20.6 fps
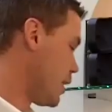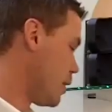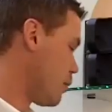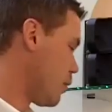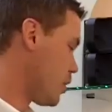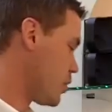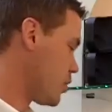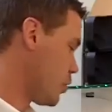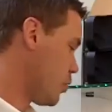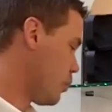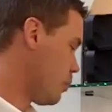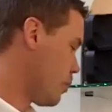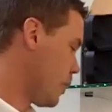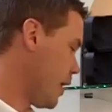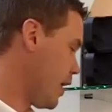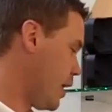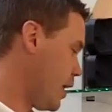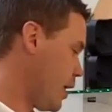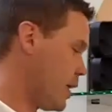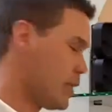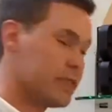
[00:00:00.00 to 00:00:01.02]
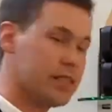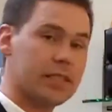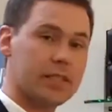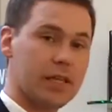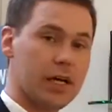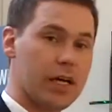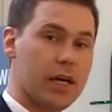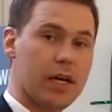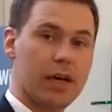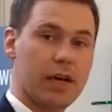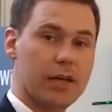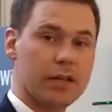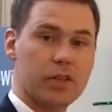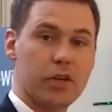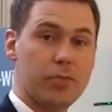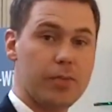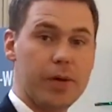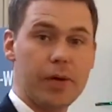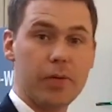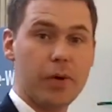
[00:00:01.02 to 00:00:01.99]
Module B
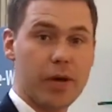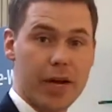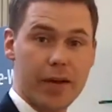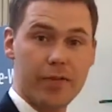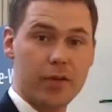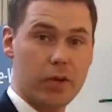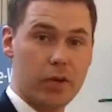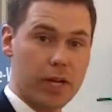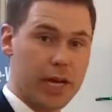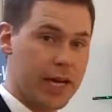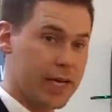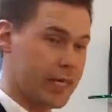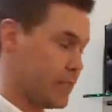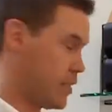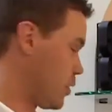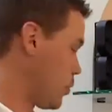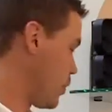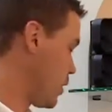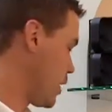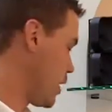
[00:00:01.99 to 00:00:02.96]
could be whatever you like, so we can